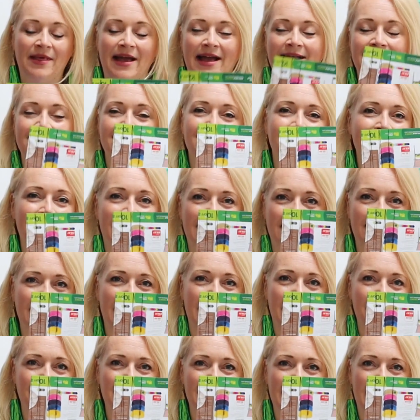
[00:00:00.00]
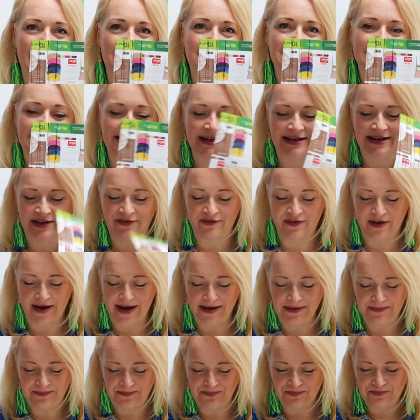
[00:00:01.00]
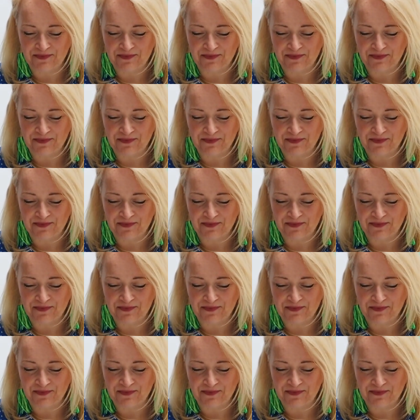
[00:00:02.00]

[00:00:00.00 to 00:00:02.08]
then that'll be absolutely fine.